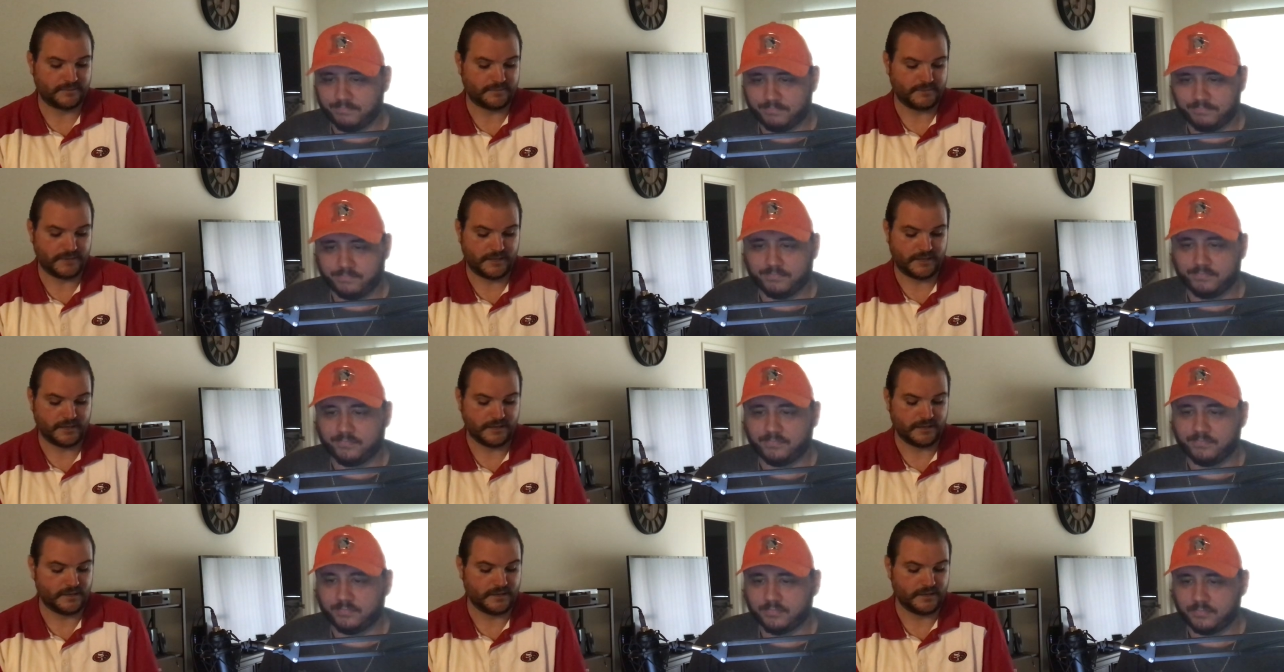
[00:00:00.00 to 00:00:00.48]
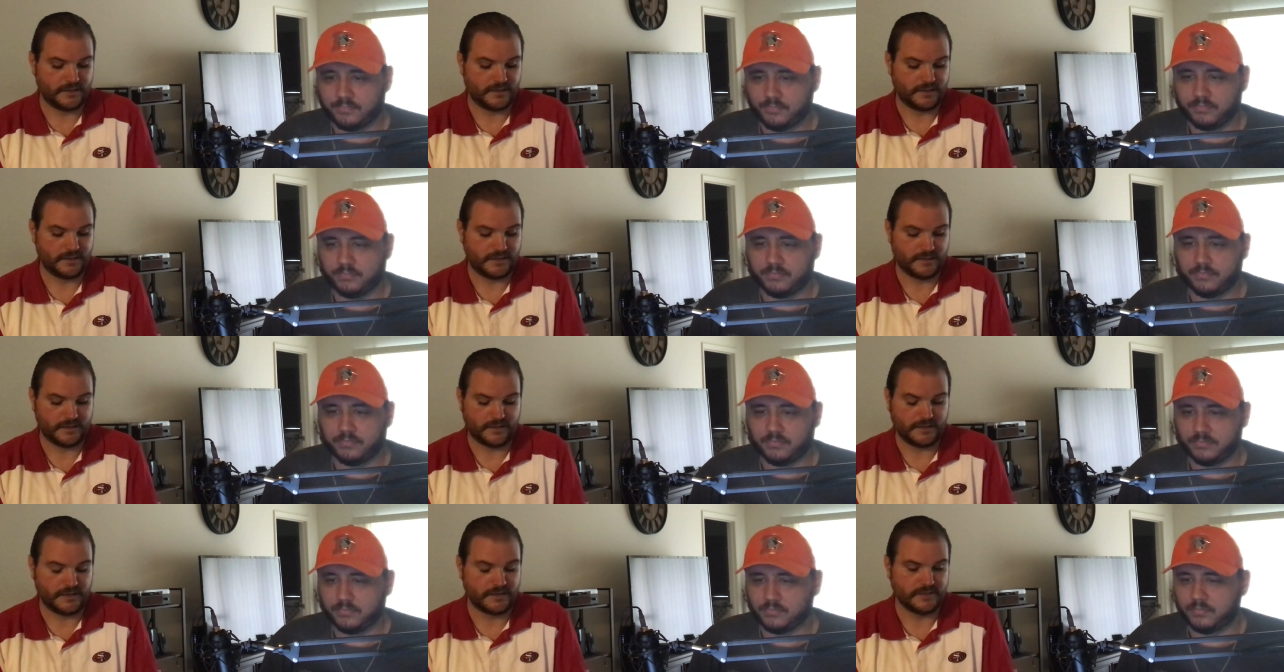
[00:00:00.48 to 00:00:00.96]
Speaker 1: I mean, he,
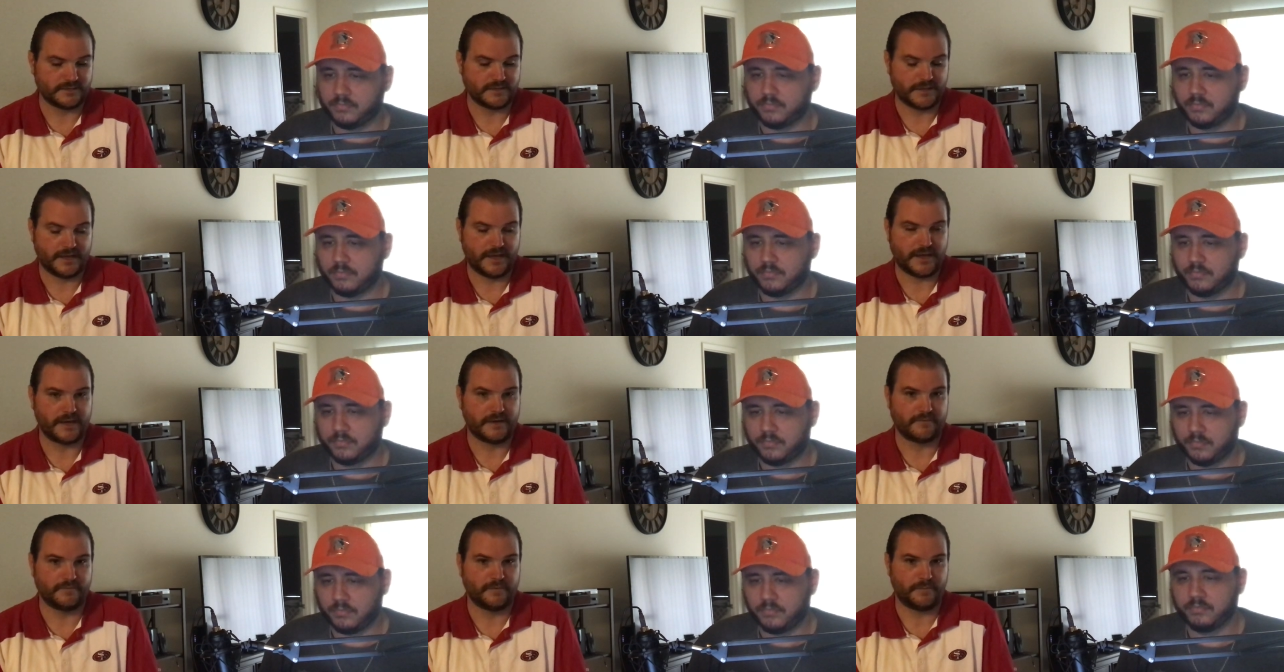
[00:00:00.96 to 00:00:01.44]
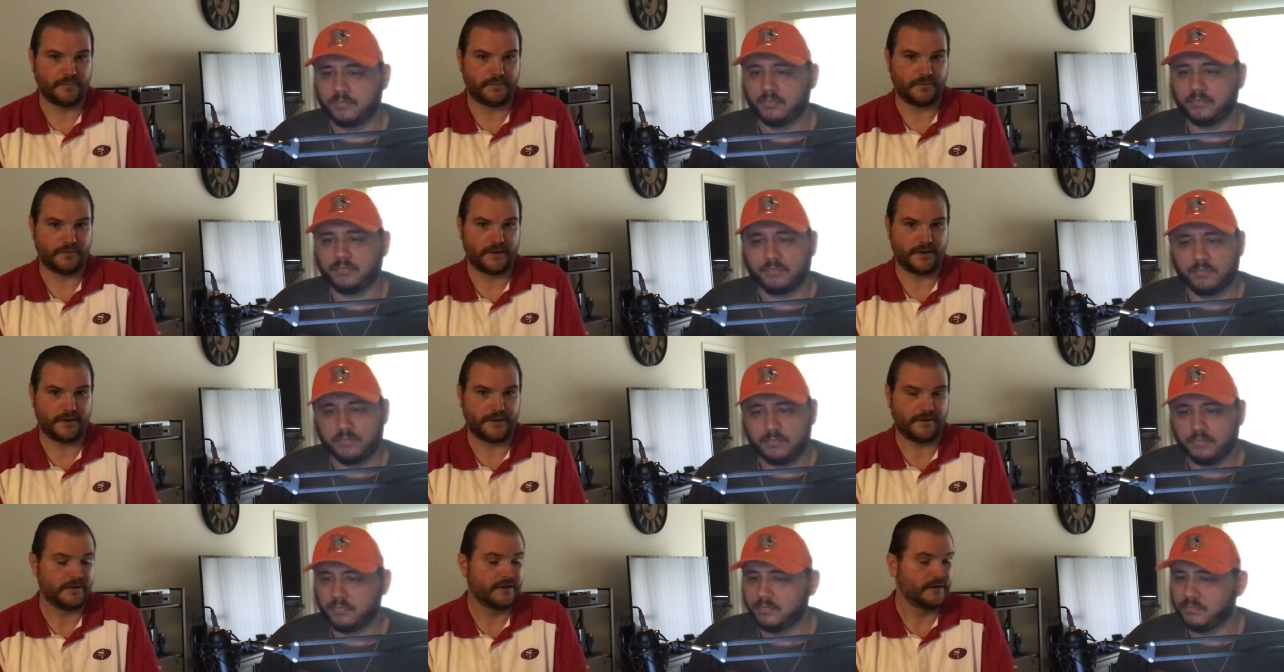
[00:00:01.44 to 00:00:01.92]
he, he's a heck of a
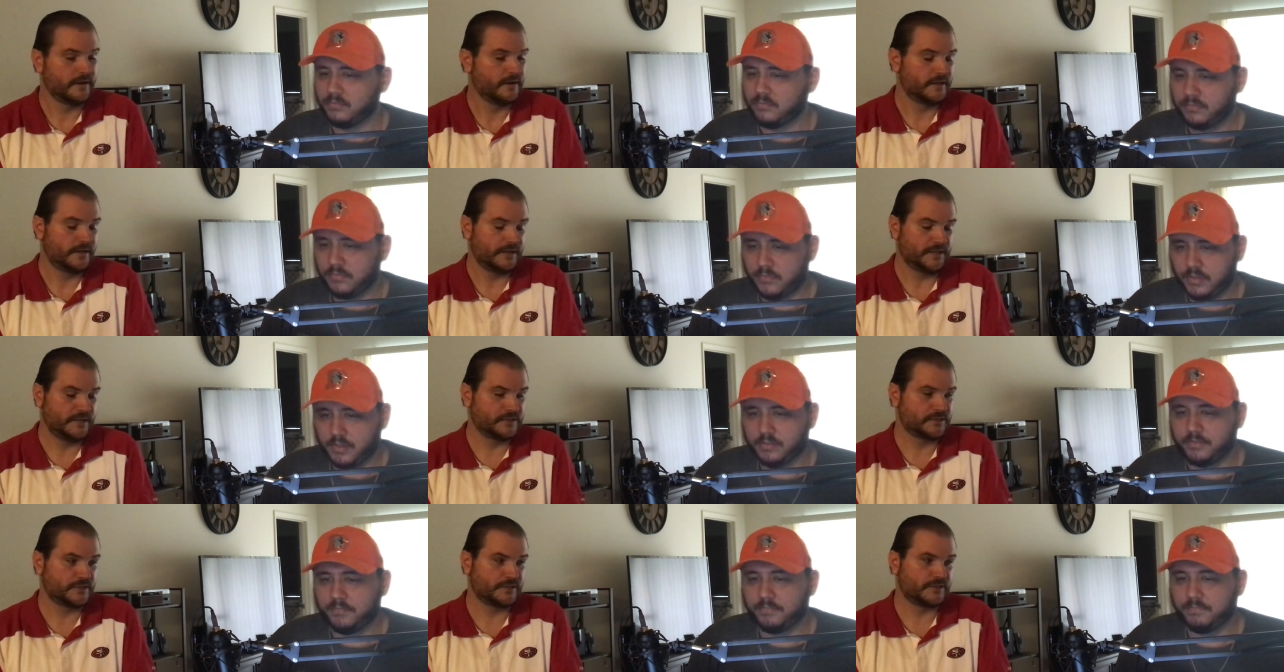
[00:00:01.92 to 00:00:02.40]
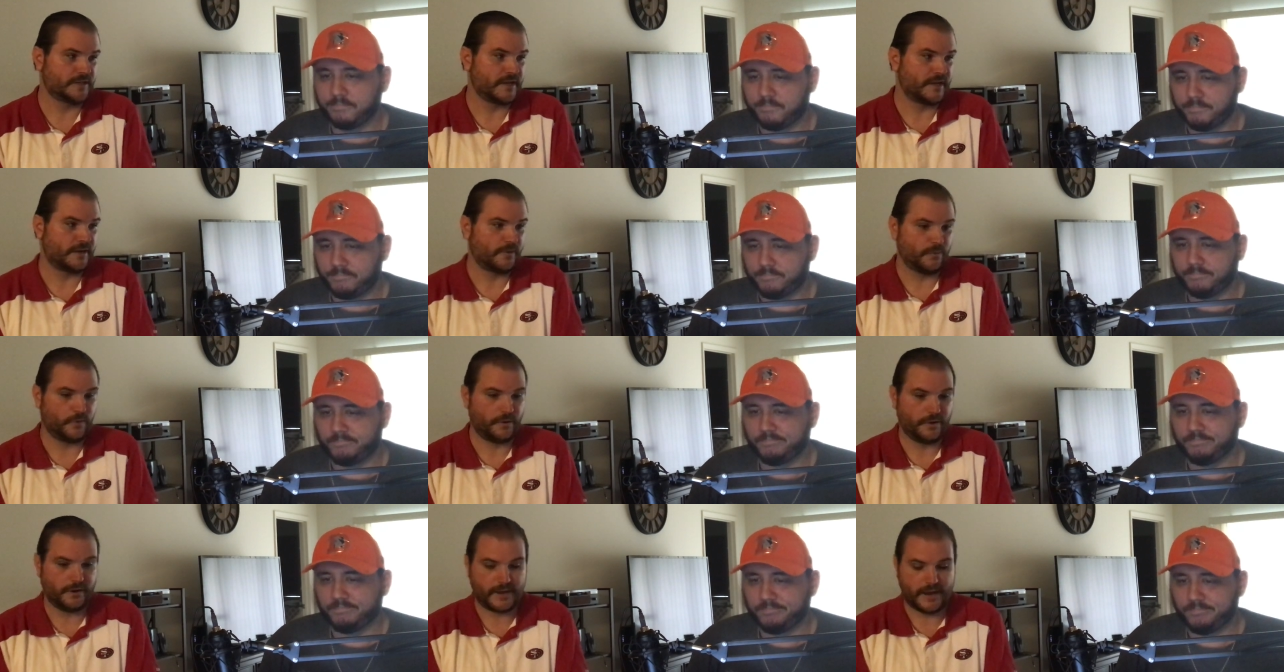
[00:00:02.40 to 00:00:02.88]
player. He's just not
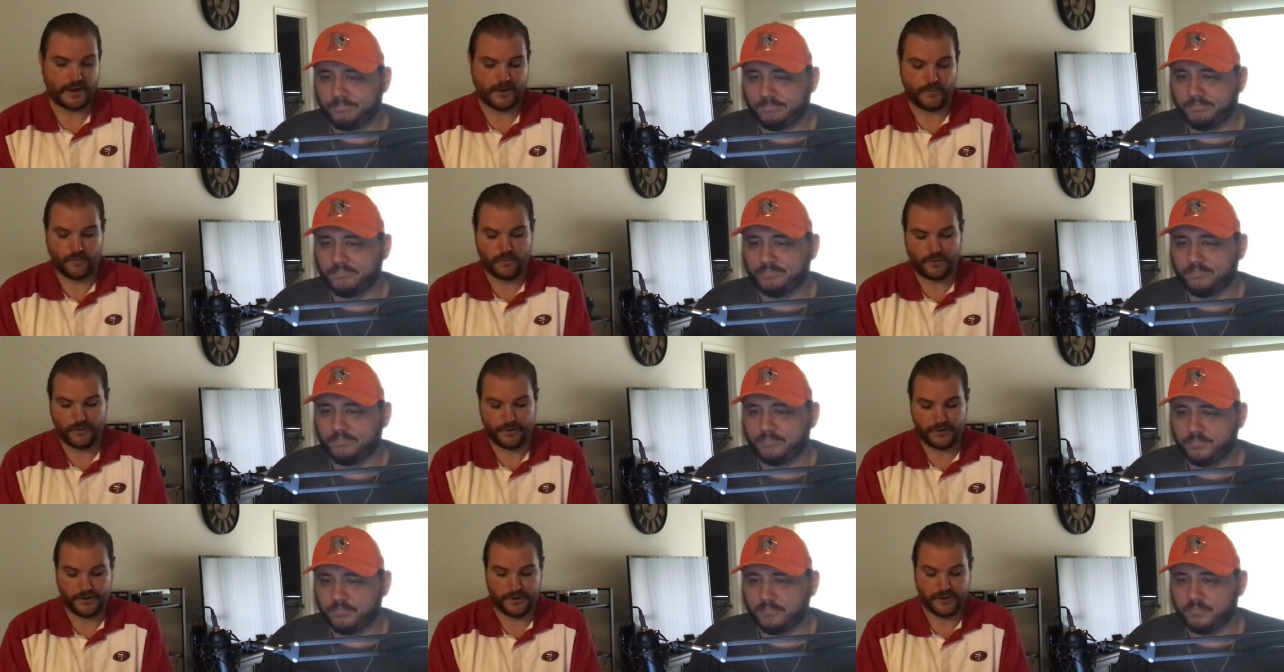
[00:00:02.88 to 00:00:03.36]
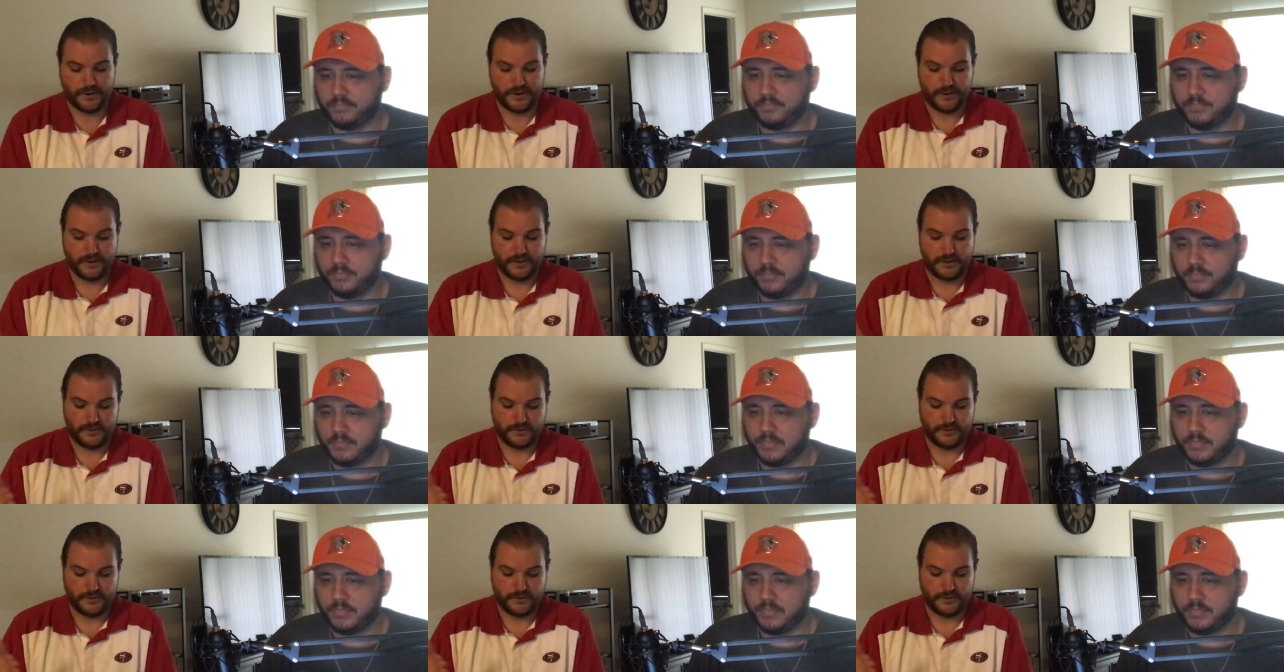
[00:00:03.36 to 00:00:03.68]
a workout warrior.